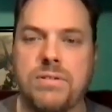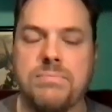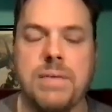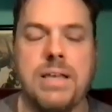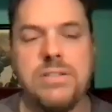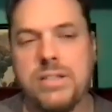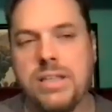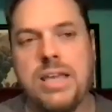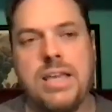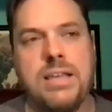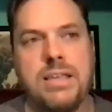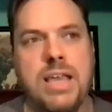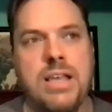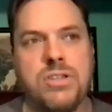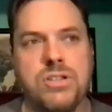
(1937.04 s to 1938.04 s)
Basically,
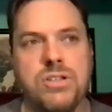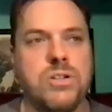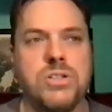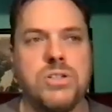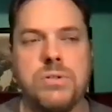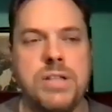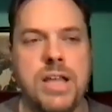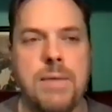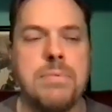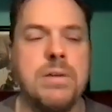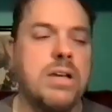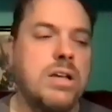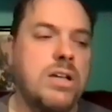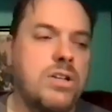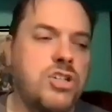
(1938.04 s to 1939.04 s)
he turns to a tape,
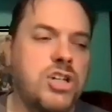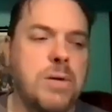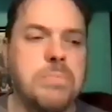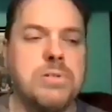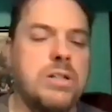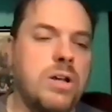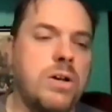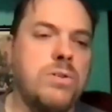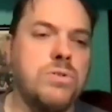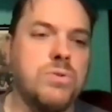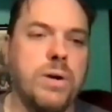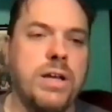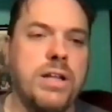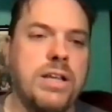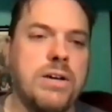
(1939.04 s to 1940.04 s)
jumps into O's
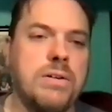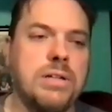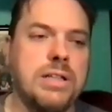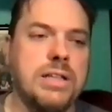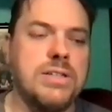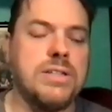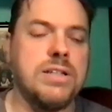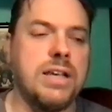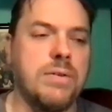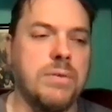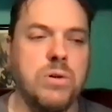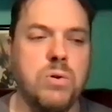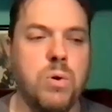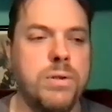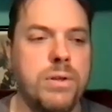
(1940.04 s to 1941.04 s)
radio to listen, like
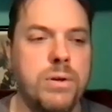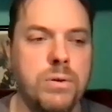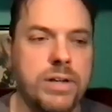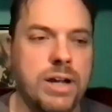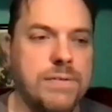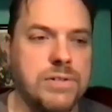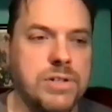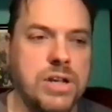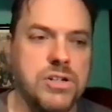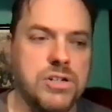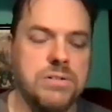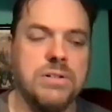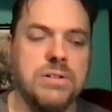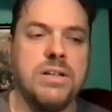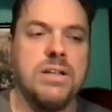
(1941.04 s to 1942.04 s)
record the whole
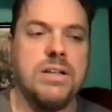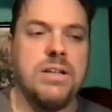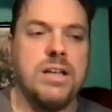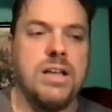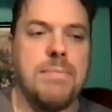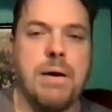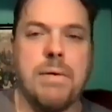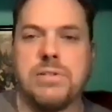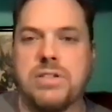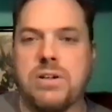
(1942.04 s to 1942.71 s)
conversation that was